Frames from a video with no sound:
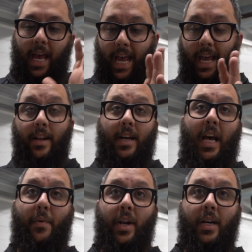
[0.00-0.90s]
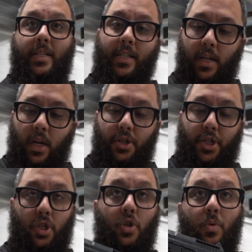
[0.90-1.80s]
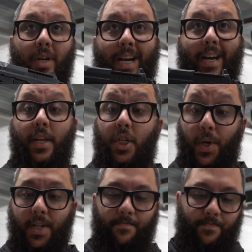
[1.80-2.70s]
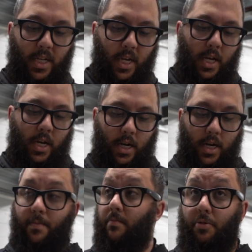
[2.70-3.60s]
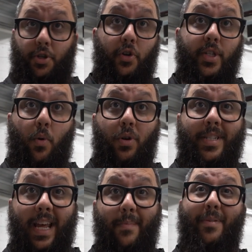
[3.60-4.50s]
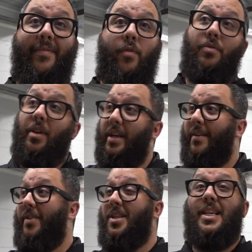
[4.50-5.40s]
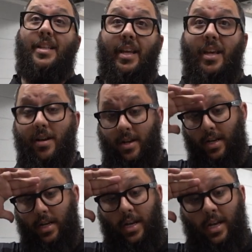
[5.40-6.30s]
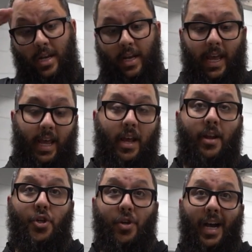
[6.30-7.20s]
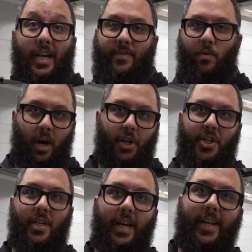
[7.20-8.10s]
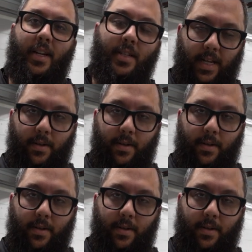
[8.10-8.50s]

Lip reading: and allowing us to cut into it. Shooting Sports Tampa for the facility. And you guys for watching, liking,